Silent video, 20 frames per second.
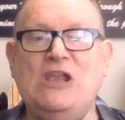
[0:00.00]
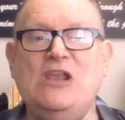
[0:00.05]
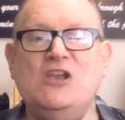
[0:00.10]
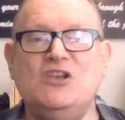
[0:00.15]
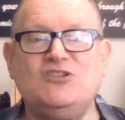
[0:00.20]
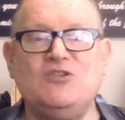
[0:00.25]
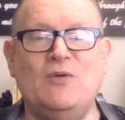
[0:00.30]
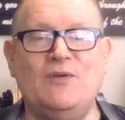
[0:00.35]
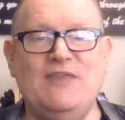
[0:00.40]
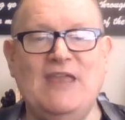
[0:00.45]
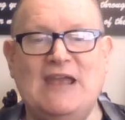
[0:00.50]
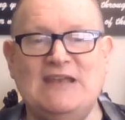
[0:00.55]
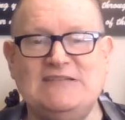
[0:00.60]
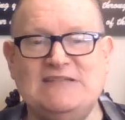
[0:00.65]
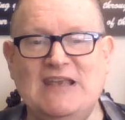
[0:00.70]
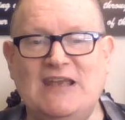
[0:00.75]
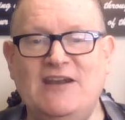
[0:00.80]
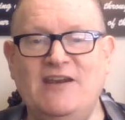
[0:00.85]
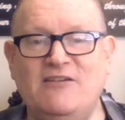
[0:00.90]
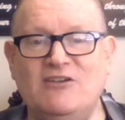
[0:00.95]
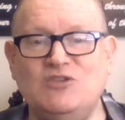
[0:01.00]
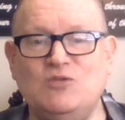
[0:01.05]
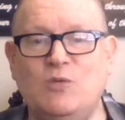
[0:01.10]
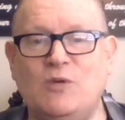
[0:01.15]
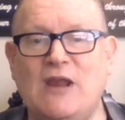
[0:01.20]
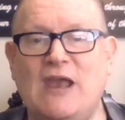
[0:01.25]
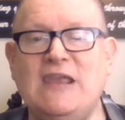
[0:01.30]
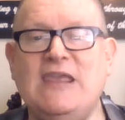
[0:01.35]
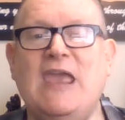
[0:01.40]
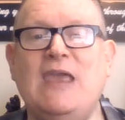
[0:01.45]
So, with that said, here's what
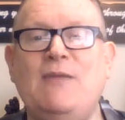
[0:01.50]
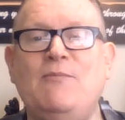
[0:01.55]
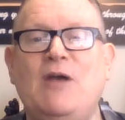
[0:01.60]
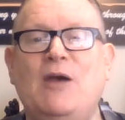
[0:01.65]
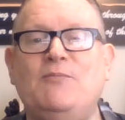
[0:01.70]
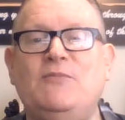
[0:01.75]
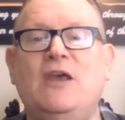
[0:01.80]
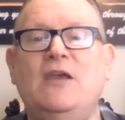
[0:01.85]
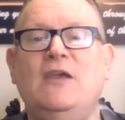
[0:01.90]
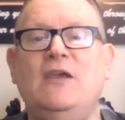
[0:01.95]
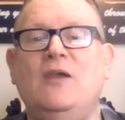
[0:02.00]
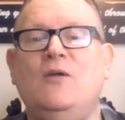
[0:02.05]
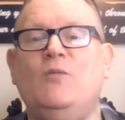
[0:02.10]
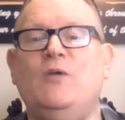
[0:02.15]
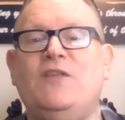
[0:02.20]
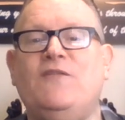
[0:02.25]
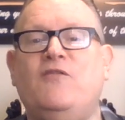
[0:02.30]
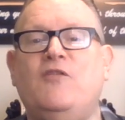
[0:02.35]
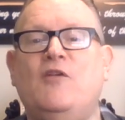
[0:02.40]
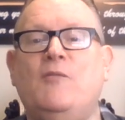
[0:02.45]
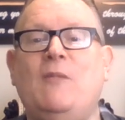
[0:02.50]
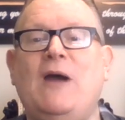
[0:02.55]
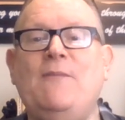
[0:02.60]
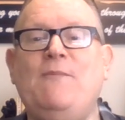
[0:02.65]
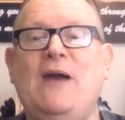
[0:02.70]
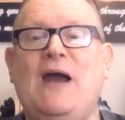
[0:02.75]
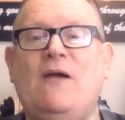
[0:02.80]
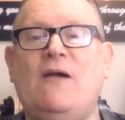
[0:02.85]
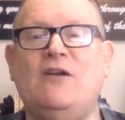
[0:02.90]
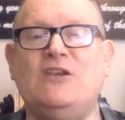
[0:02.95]
I came up with for my
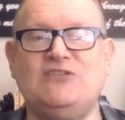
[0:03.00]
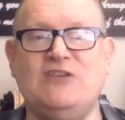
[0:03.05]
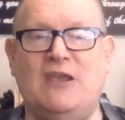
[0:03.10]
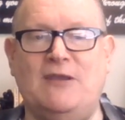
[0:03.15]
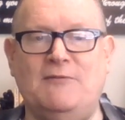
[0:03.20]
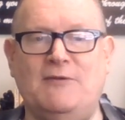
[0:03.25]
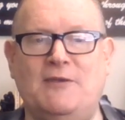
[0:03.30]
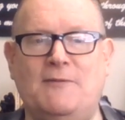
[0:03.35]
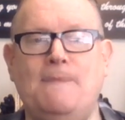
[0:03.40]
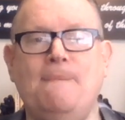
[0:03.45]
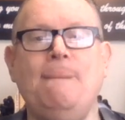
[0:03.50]
power statement.